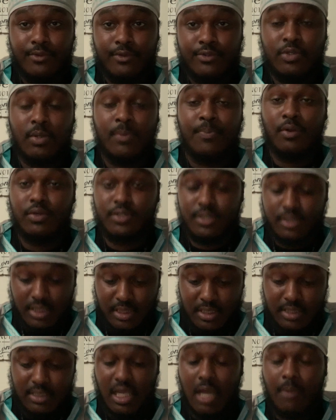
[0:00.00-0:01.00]
So approach
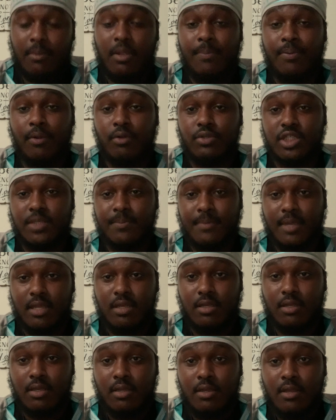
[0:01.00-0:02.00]
this is the time we are approaching,
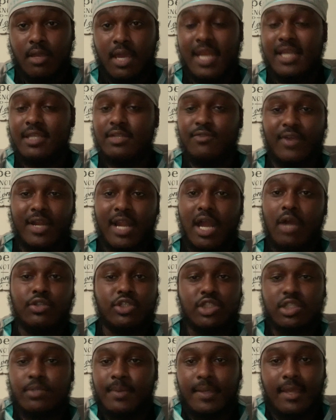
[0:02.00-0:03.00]
man. Right now,
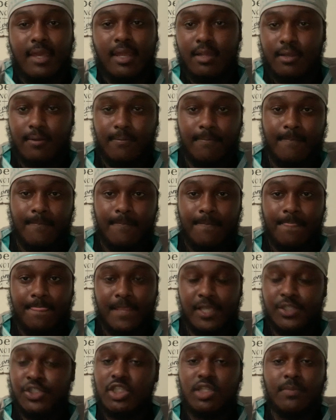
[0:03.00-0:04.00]
just the beginning.
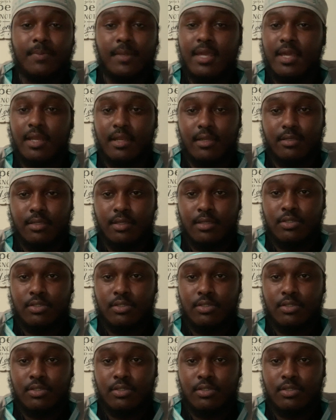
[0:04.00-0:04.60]
Just the beginning.